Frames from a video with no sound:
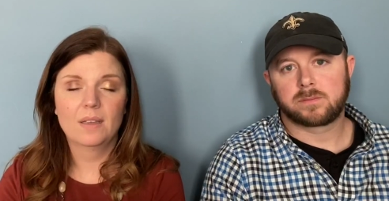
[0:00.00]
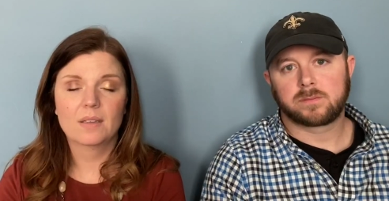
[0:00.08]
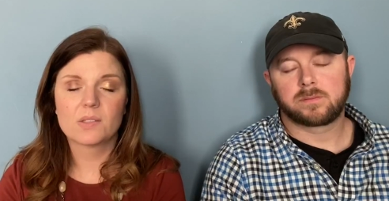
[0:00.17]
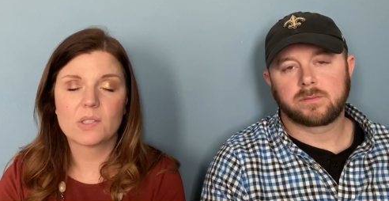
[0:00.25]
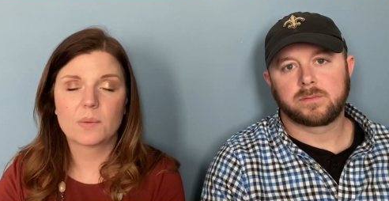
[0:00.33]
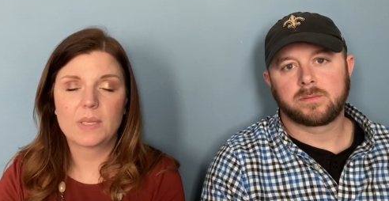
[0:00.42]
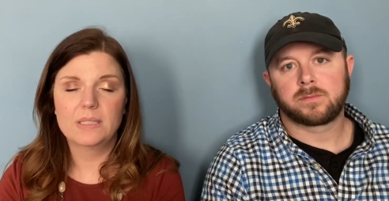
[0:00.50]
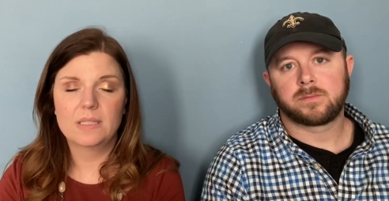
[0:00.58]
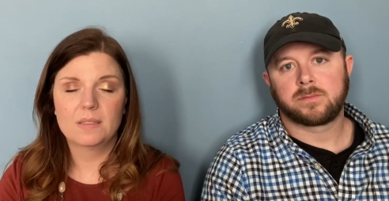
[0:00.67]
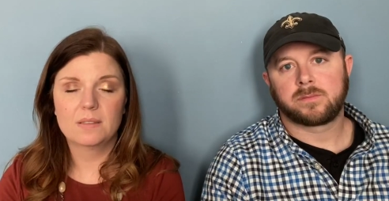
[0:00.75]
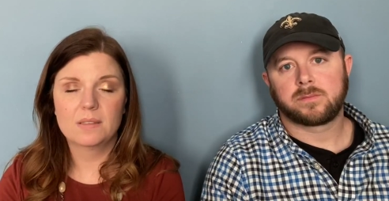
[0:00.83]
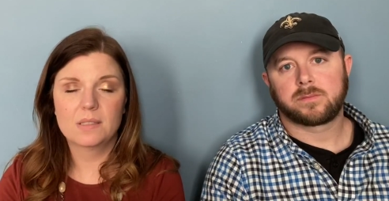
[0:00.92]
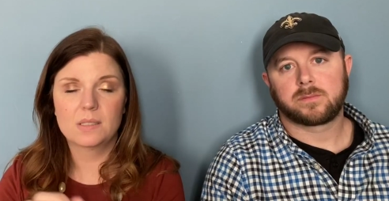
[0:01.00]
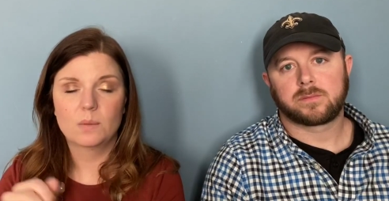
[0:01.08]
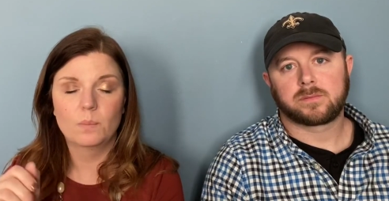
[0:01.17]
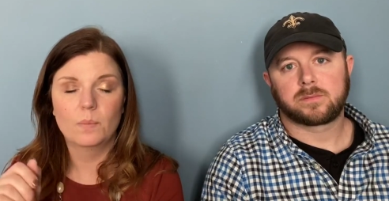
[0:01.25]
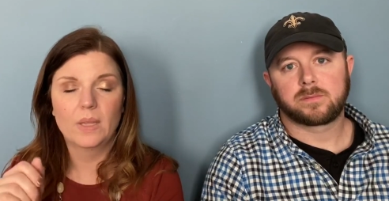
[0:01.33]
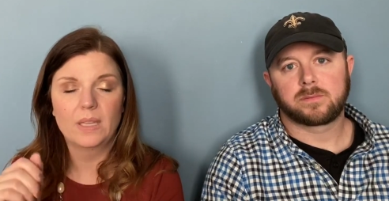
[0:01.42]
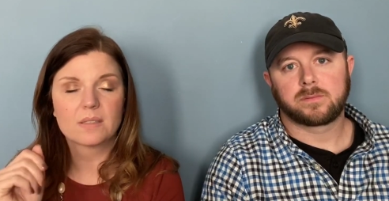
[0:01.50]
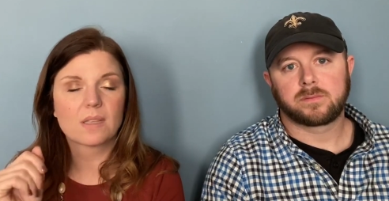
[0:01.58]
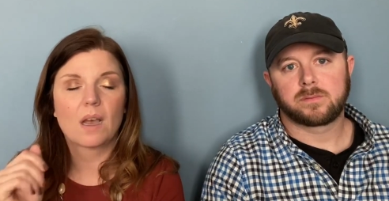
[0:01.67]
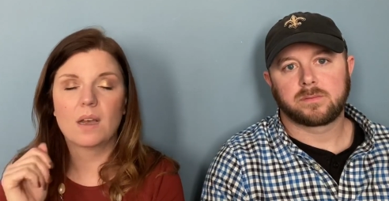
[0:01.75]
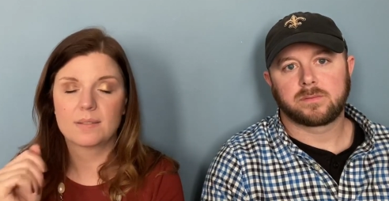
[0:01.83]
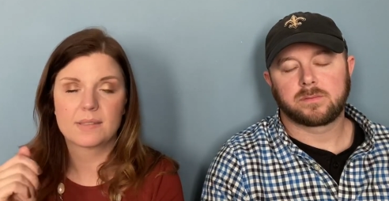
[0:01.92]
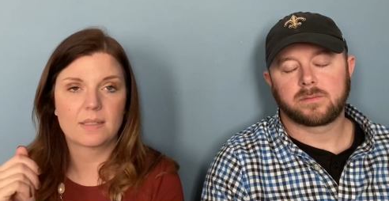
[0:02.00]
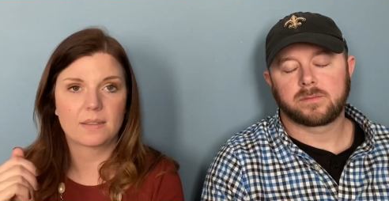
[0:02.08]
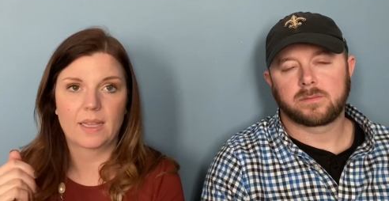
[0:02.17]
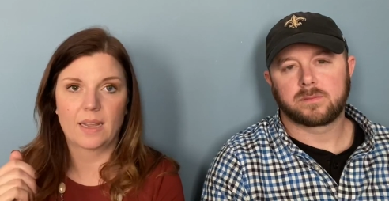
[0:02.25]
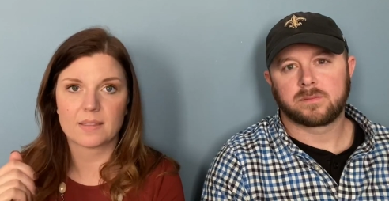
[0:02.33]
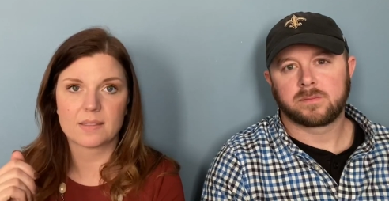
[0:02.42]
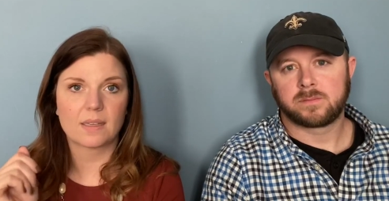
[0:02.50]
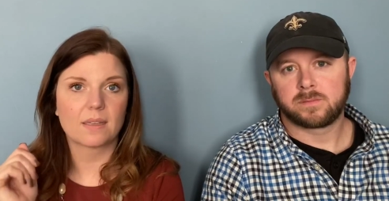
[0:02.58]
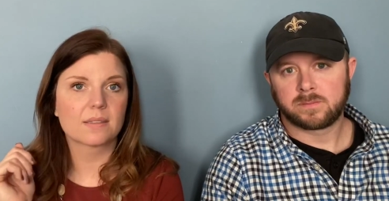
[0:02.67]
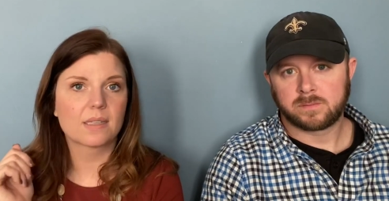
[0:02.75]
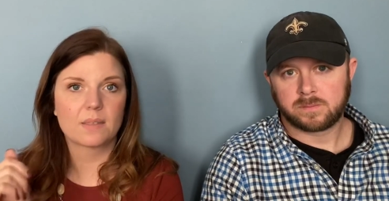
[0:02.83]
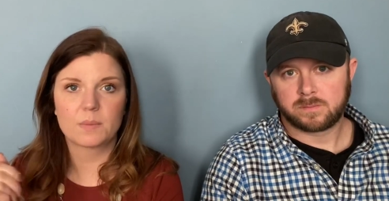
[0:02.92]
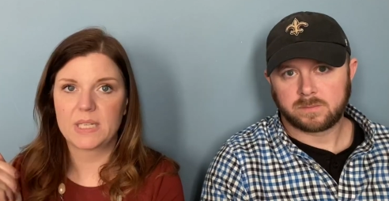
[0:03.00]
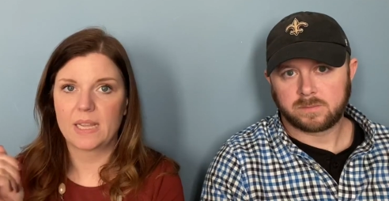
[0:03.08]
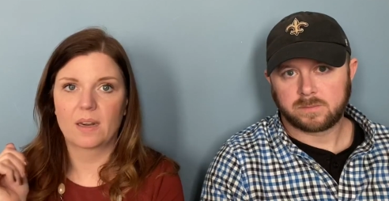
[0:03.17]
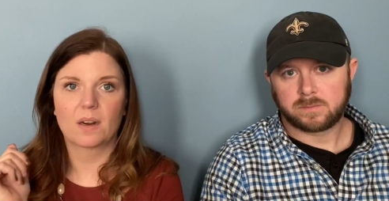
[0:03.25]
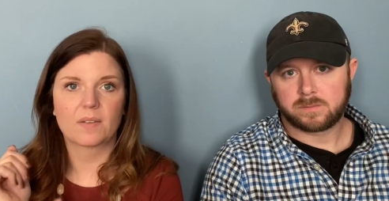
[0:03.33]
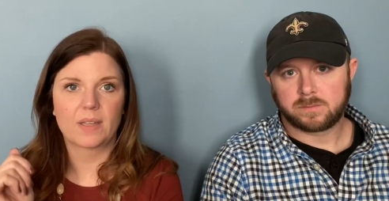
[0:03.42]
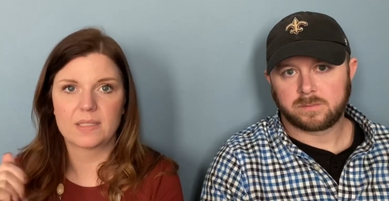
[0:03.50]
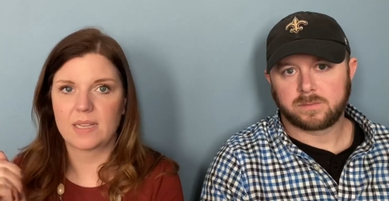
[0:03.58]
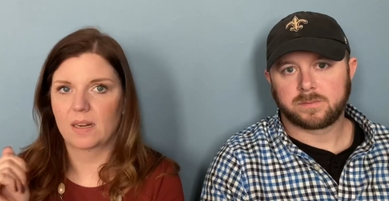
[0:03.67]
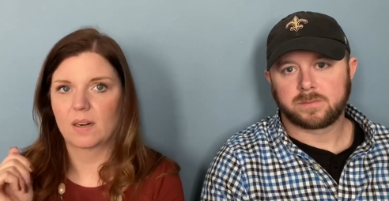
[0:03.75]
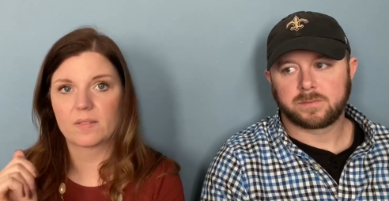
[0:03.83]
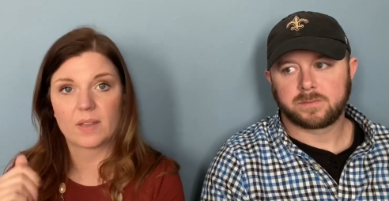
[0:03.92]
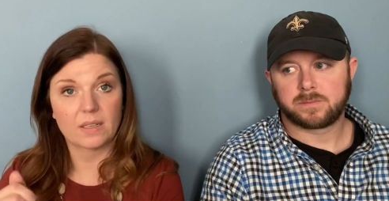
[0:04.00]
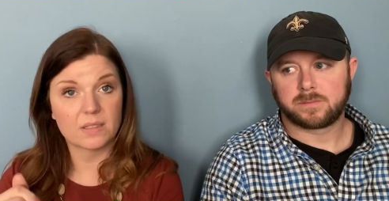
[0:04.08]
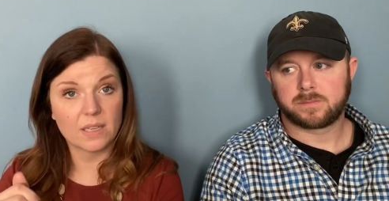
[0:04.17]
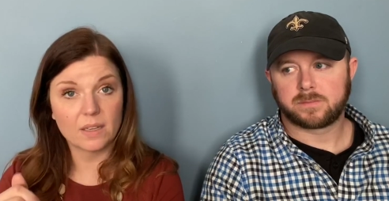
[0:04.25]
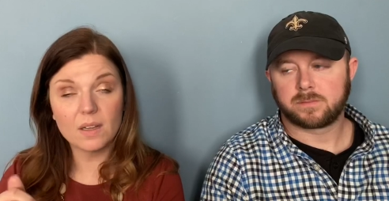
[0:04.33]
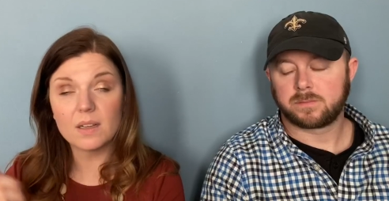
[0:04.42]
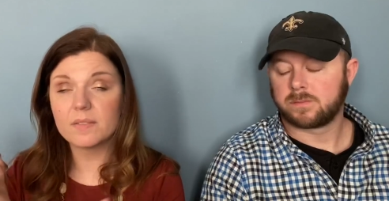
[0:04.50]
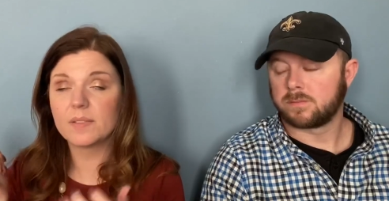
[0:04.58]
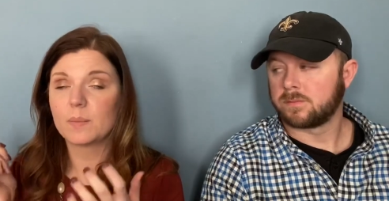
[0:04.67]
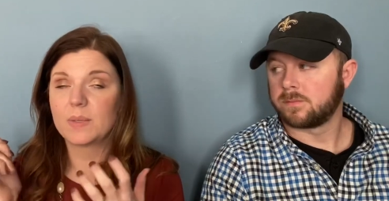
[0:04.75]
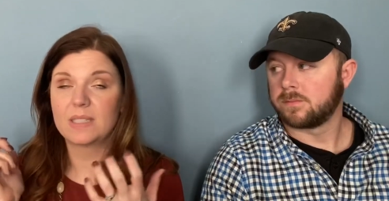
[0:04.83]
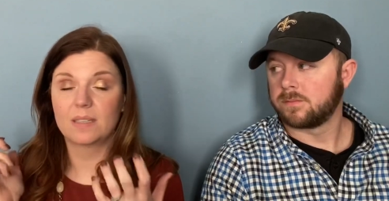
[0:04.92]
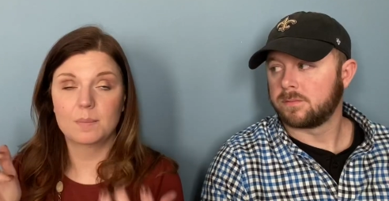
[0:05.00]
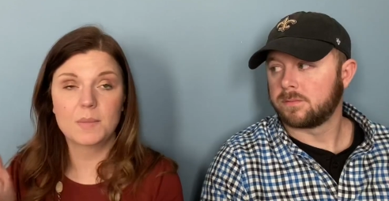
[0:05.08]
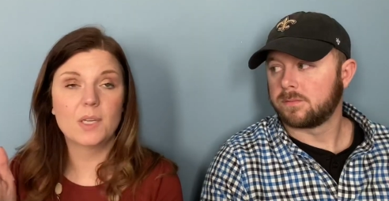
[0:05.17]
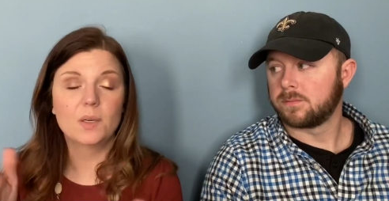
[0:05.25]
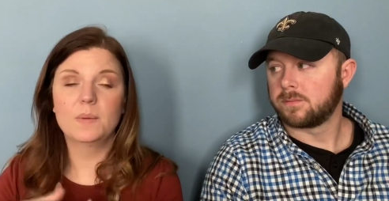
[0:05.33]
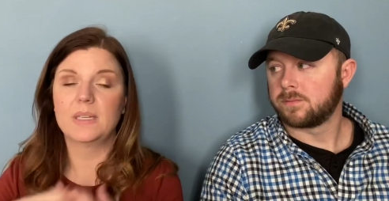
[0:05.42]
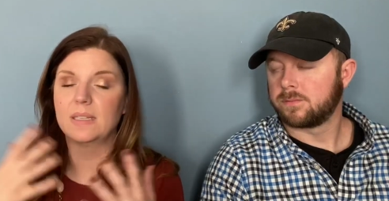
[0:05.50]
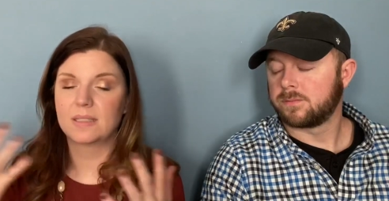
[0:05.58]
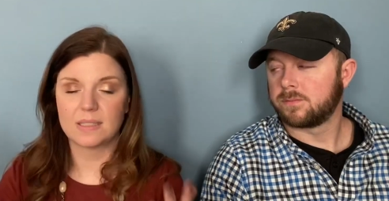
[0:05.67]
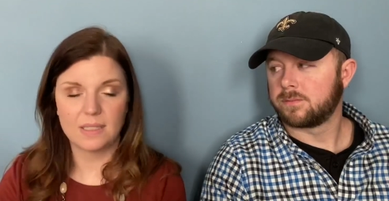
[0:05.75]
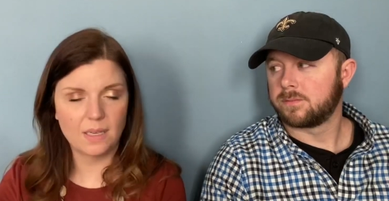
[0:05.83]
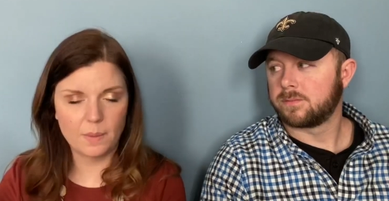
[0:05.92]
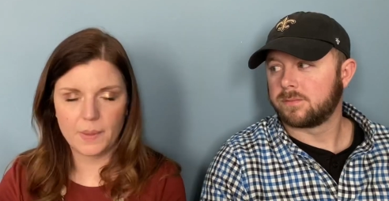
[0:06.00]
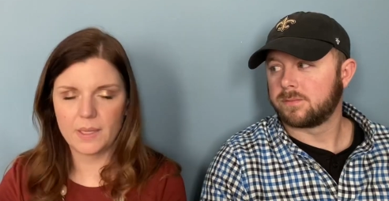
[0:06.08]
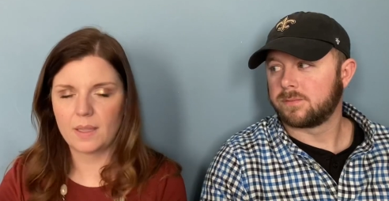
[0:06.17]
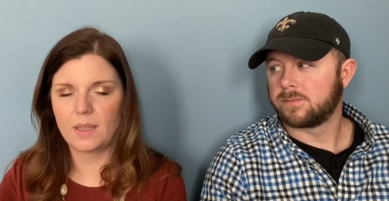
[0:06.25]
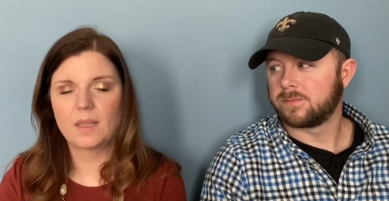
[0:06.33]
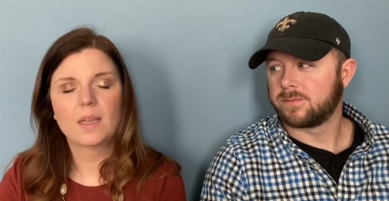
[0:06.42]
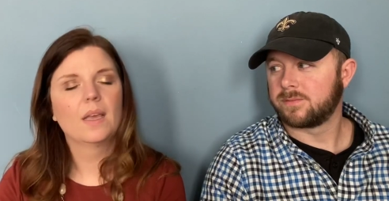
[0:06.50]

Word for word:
Speaker 1: So he tends to, he's constantly asking us, can we take it off? Can I take it off? Can I take it off? And we tell him no, and he does it anyway.